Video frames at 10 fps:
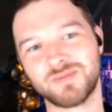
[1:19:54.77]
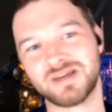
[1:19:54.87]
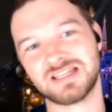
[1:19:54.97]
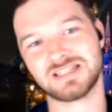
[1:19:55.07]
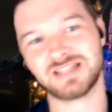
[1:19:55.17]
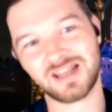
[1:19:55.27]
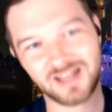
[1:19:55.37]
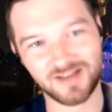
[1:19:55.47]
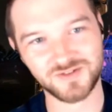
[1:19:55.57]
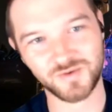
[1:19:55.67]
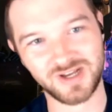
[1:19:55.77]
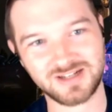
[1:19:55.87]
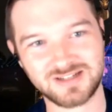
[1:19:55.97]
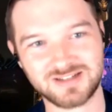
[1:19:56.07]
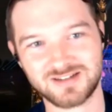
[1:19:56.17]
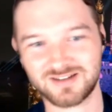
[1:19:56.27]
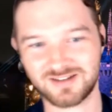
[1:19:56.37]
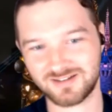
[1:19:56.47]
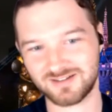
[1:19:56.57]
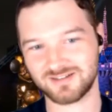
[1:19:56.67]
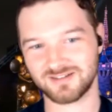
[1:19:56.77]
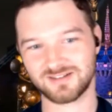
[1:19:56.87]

gonna say left Twix. Yeah, you're a